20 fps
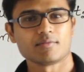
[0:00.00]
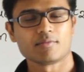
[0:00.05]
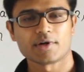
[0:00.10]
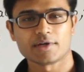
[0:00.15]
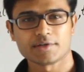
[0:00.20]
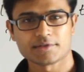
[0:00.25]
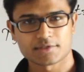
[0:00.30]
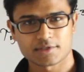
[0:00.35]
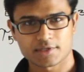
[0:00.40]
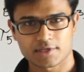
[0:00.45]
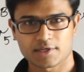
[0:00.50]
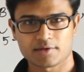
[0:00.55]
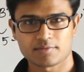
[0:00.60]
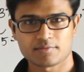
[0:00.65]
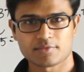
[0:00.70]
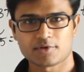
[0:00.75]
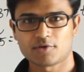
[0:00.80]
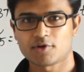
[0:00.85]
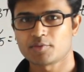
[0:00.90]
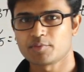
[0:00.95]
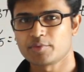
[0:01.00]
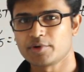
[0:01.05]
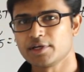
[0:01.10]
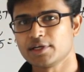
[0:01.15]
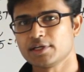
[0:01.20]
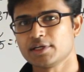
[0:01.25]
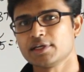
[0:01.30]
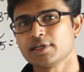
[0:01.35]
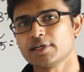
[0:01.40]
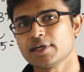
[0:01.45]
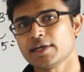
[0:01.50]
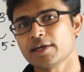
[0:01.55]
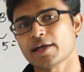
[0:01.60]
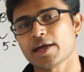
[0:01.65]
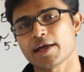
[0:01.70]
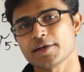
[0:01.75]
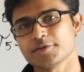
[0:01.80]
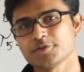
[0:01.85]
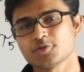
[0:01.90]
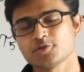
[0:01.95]
burst time you are predicting
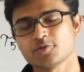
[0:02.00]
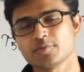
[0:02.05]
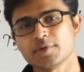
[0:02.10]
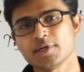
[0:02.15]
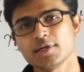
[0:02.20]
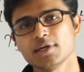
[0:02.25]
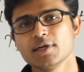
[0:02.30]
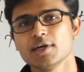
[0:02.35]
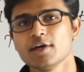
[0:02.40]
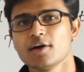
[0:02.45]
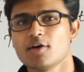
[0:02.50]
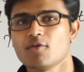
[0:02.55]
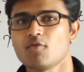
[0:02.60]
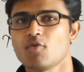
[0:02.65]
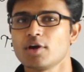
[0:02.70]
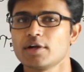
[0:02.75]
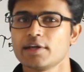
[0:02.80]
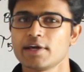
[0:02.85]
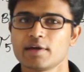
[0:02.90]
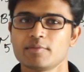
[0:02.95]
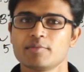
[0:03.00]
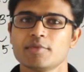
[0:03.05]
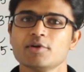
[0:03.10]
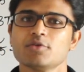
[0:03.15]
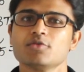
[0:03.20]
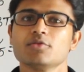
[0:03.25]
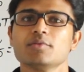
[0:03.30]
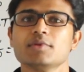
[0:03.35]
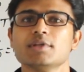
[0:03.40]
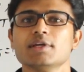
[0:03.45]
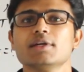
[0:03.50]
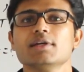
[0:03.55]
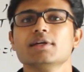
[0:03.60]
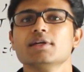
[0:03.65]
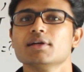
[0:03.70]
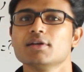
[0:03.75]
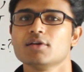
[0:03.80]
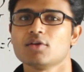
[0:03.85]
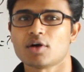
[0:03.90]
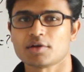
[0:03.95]
has to be what happened to
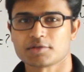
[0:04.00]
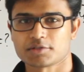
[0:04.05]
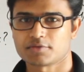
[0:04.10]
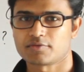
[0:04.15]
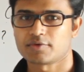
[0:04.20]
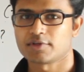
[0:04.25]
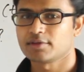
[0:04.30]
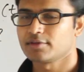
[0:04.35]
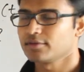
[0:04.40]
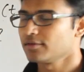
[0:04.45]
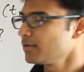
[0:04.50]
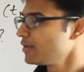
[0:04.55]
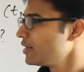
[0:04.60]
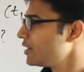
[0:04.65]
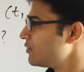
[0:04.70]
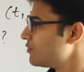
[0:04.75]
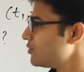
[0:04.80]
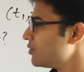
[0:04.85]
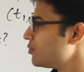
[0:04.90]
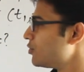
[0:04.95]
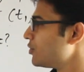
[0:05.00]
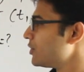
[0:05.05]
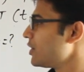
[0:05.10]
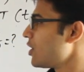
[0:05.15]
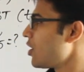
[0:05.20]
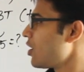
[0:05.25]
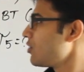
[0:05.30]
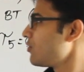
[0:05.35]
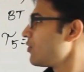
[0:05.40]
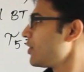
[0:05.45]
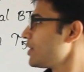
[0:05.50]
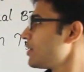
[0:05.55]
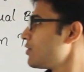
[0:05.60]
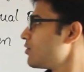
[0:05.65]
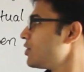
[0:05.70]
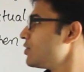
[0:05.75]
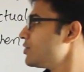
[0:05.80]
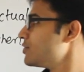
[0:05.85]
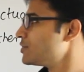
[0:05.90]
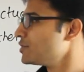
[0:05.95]
the last one. If you put alpha
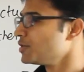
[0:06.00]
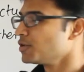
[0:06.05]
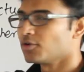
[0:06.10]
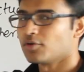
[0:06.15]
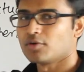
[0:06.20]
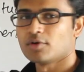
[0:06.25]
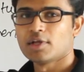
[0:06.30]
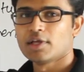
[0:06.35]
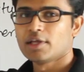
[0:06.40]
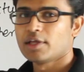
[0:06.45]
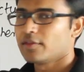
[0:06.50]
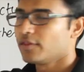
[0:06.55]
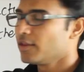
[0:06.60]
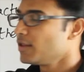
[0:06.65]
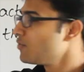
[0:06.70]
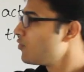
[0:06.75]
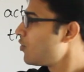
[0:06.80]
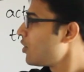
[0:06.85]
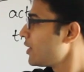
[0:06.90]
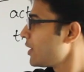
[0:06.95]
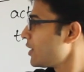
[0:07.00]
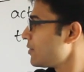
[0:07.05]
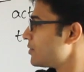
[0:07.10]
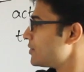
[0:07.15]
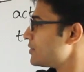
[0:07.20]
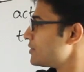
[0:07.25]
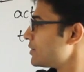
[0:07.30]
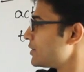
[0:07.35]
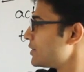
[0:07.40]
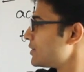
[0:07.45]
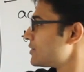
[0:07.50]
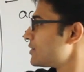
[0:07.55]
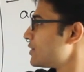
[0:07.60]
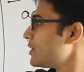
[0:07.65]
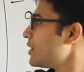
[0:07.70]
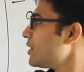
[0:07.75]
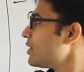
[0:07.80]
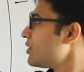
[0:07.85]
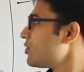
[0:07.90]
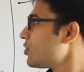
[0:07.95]
equal to 0, then what happens is
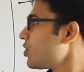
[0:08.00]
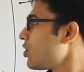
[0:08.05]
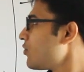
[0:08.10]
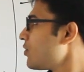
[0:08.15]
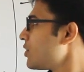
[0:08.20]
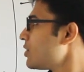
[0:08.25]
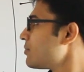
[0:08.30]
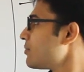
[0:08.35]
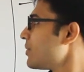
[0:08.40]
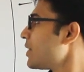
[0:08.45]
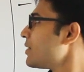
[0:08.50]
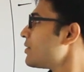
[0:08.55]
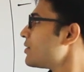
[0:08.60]
tau n